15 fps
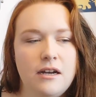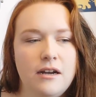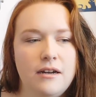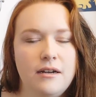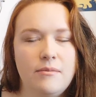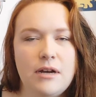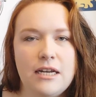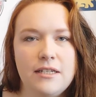
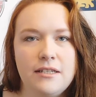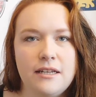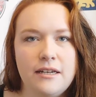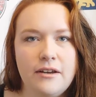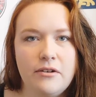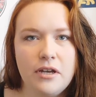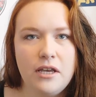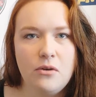I send
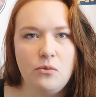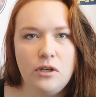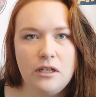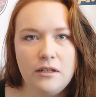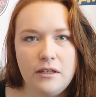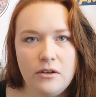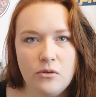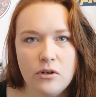out a
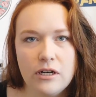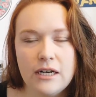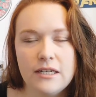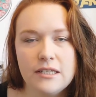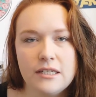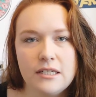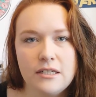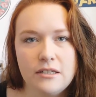weekly
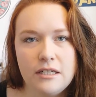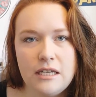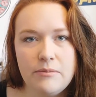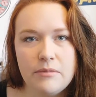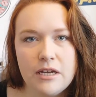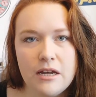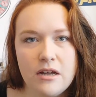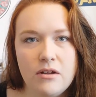Organized Adult
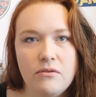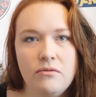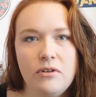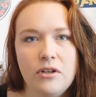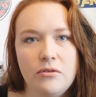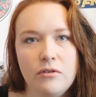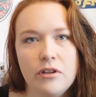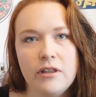email
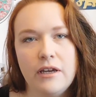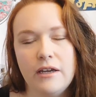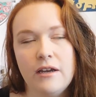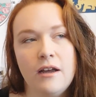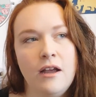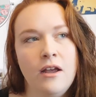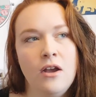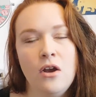filled with like